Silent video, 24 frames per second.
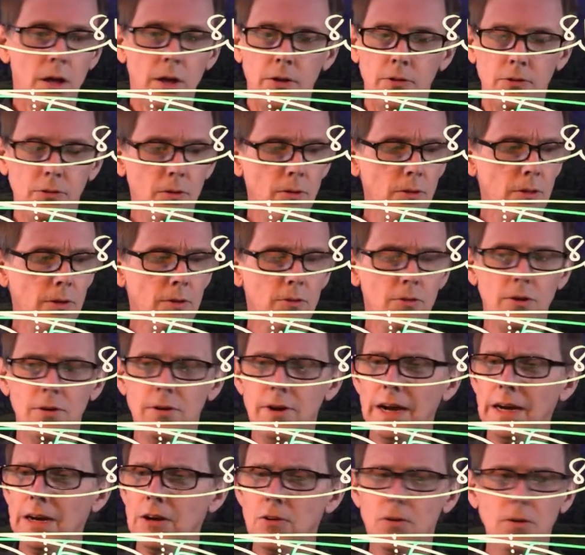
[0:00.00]
So the
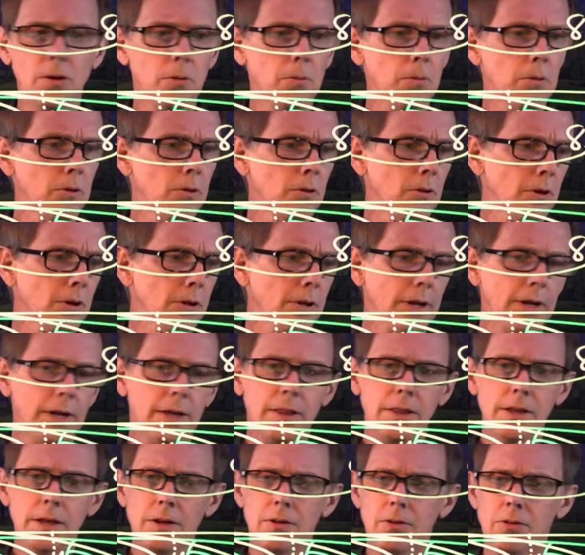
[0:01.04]
trajectory will look like
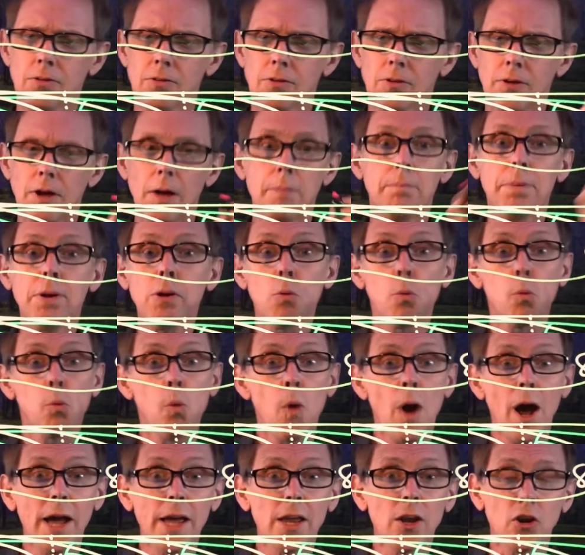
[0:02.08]
this, a bit
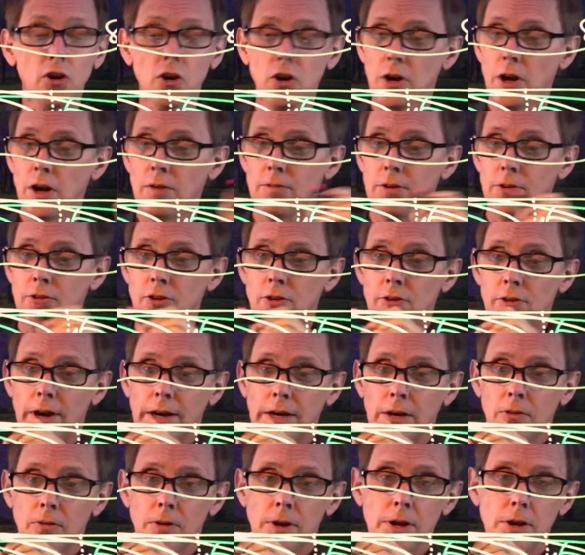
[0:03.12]
wider of a
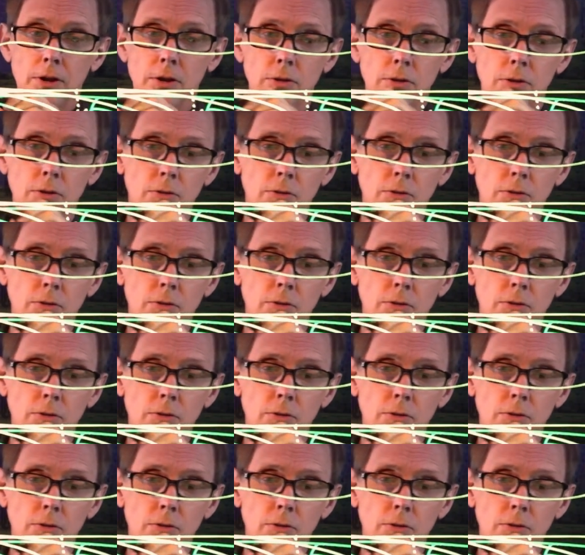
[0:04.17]
trajectory